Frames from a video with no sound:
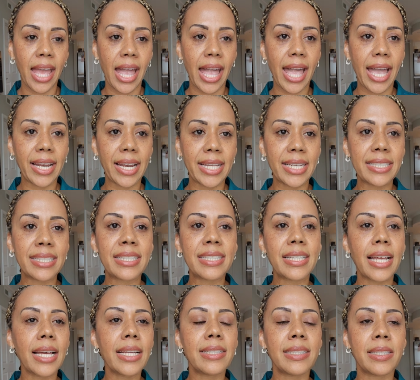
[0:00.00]
And he
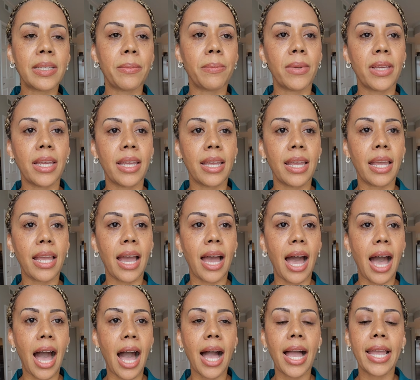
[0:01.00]
said to me,
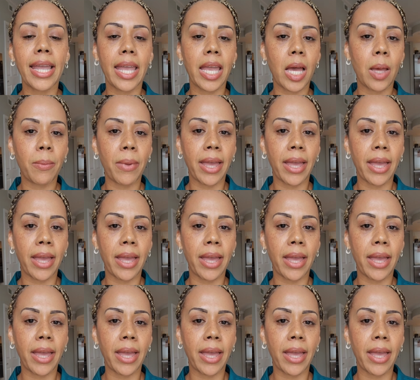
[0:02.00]
I am